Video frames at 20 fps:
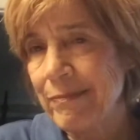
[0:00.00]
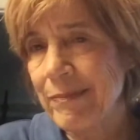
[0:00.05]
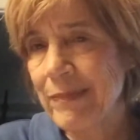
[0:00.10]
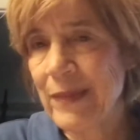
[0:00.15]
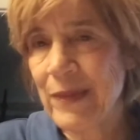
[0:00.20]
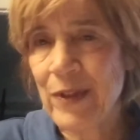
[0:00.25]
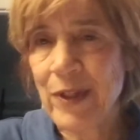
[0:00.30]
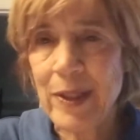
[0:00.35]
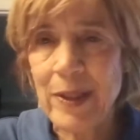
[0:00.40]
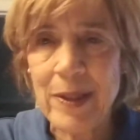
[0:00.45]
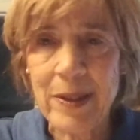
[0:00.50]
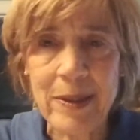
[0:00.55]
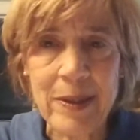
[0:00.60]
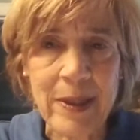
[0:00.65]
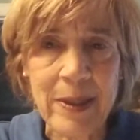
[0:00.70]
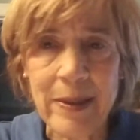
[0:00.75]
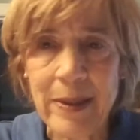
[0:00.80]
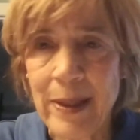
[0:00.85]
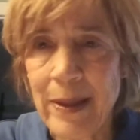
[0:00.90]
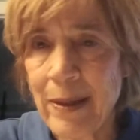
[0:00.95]
Jesus
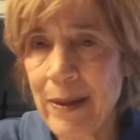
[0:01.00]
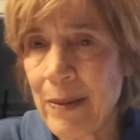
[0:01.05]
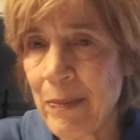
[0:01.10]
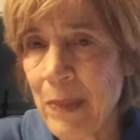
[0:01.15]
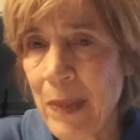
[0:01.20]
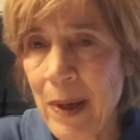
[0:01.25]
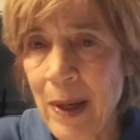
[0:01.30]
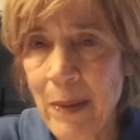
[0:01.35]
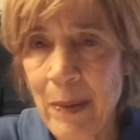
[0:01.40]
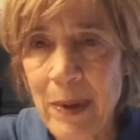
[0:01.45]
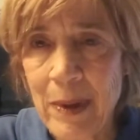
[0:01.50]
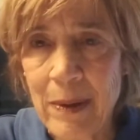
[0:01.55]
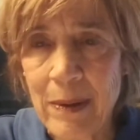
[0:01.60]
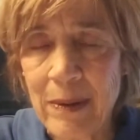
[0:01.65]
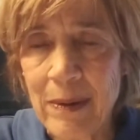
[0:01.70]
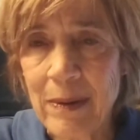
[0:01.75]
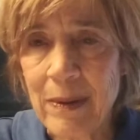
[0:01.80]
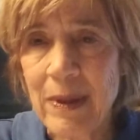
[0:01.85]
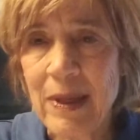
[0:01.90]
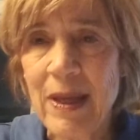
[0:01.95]
doesn't need a thermometer.
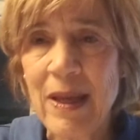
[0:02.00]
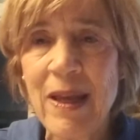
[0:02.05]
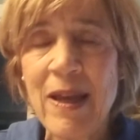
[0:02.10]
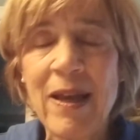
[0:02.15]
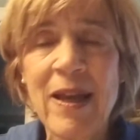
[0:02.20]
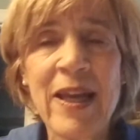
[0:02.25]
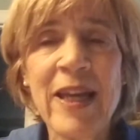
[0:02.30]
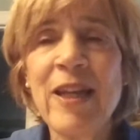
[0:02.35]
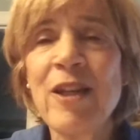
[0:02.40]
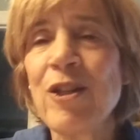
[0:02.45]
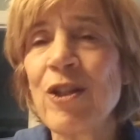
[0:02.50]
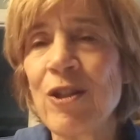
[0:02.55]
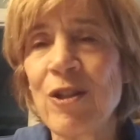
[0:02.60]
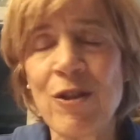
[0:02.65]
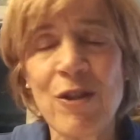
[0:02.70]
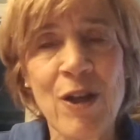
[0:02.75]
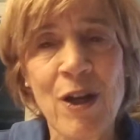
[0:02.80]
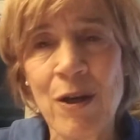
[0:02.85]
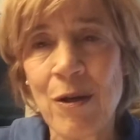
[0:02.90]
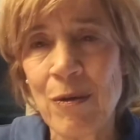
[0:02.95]
He just
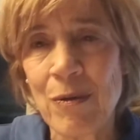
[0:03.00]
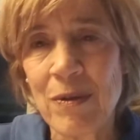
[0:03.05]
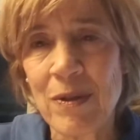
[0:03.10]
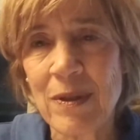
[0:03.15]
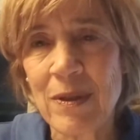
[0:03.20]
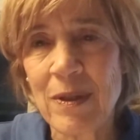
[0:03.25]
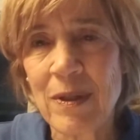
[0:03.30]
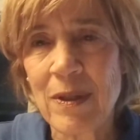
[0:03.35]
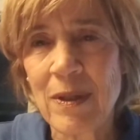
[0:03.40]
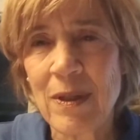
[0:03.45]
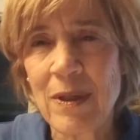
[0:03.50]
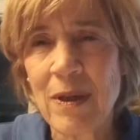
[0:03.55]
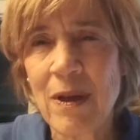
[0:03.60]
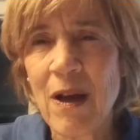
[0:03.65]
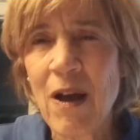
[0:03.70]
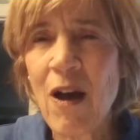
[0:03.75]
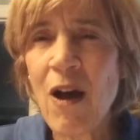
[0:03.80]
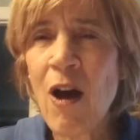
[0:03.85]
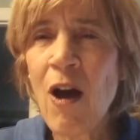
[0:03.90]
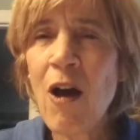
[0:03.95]
knows.
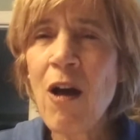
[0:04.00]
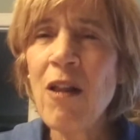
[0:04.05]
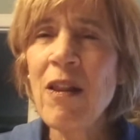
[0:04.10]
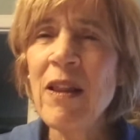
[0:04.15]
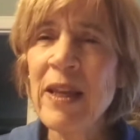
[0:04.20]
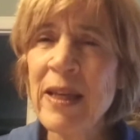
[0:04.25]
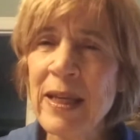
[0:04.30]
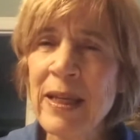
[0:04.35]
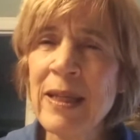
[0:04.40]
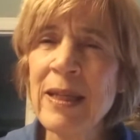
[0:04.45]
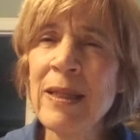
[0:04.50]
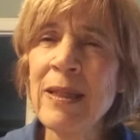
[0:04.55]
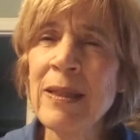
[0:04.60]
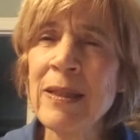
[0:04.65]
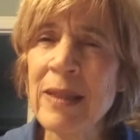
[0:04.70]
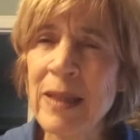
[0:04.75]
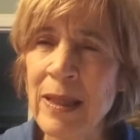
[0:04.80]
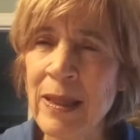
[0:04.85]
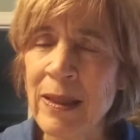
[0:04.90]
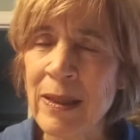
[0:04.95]
All he
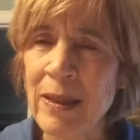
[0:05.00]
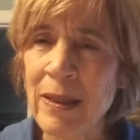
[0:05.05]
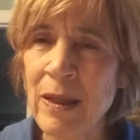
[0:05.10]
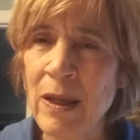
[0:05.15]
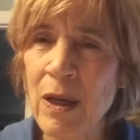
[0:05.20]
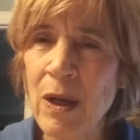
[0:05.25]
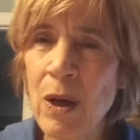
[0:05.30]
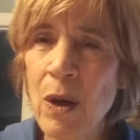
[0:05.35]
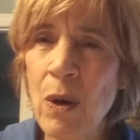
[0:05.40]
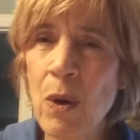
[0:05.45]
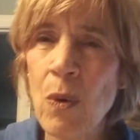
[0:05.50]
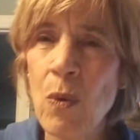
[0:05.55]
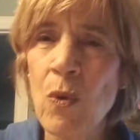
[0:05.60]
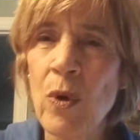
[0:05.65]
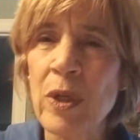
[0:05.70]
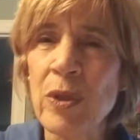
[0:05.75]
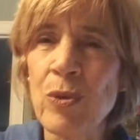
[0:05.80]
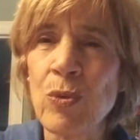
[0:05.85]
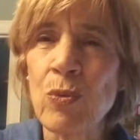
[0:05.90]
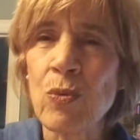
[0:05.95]
did
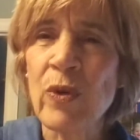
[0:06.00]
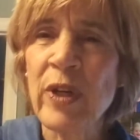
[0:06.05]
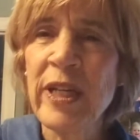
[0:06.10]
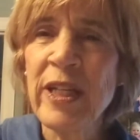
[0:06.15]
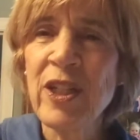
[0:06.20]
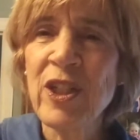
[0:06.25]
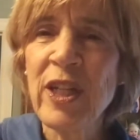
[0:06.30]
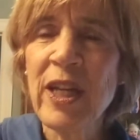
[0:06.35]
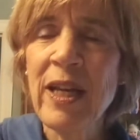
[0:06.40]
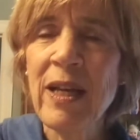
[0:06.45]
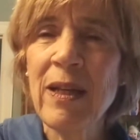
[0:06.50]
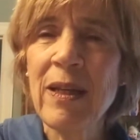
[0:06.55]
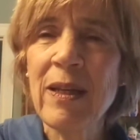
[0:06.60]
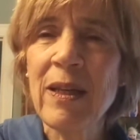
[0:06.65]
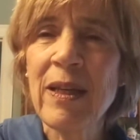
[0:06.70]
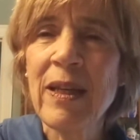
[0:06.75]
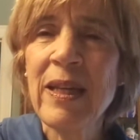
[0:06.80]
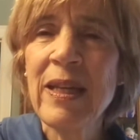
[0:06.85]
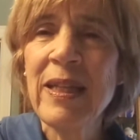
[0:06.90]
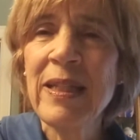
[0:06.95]
was reach out
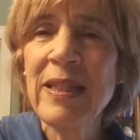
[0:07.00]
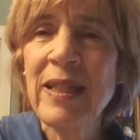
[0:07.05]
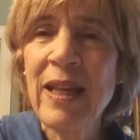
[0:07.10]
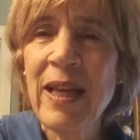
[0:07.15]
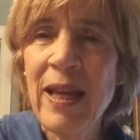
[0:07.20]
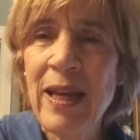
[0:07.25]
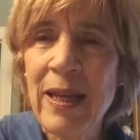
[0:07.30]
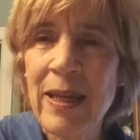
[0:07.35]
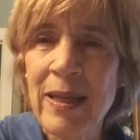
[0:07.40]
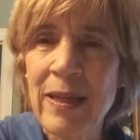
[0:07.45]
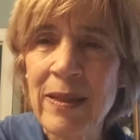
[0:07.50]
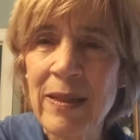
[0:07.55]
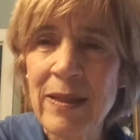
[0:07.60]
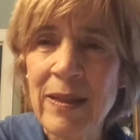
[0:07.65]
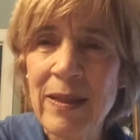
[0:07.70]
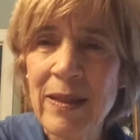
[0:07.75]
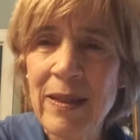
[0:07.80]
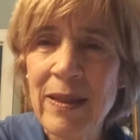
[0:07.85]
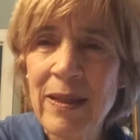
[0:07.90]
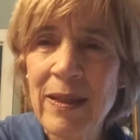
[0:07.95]
his hand
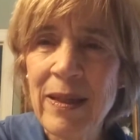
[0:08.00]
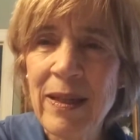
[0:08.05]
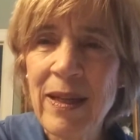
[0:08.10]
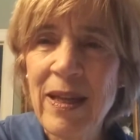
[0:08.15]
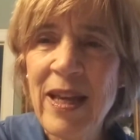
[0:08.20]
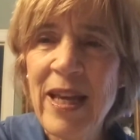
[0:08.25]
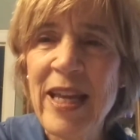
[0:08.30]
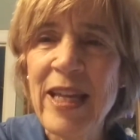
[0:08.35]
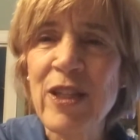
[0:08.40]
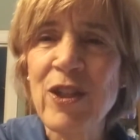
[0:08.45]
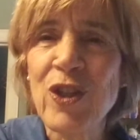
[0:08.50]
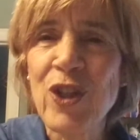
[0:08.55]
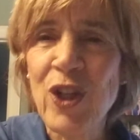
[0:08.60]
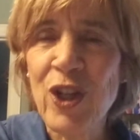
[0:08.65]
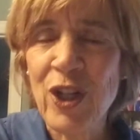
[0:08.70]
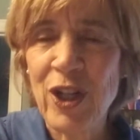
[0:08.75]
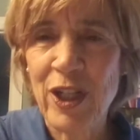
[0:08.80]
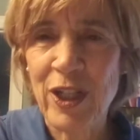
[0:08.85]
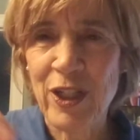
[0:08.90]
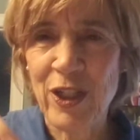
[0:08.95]
and
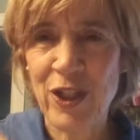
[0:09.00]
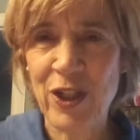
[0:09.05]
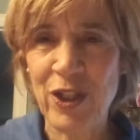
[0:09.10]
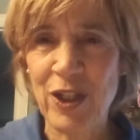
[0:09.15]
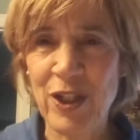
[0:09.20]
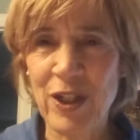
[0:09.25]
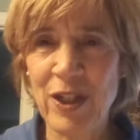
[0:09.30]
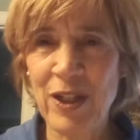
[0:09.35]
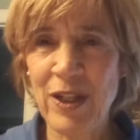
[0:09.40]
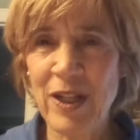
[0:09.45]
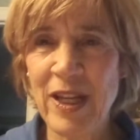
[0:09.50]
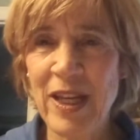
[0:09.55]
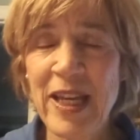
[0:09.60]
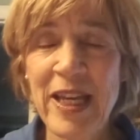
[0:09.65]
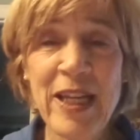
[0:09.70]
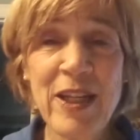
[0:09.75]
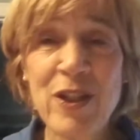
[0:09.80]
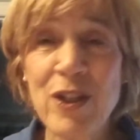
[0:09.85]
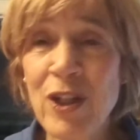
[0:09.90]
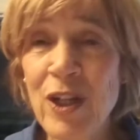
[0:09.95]
touch.
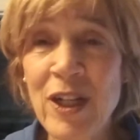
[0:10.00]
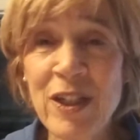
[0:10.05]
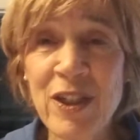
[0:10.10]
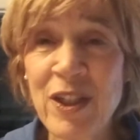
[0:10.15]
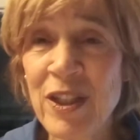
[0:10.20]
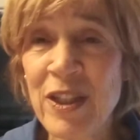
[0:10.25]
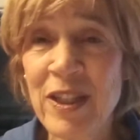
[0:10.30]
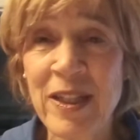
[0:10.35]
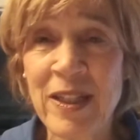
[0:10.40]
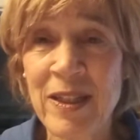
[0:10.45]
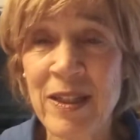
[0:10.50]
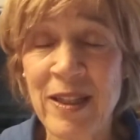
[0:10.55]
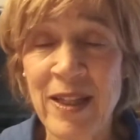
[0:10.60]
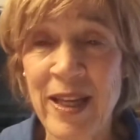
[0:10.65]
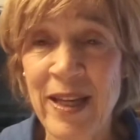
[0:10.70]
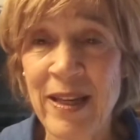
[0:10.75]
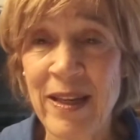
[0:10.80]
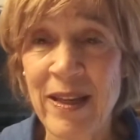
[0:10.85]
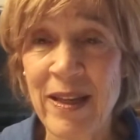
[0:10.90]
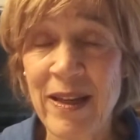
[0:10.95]
He touched this
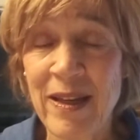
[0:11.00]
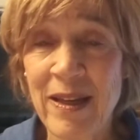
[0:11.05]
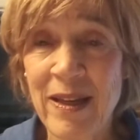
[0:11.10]
lady,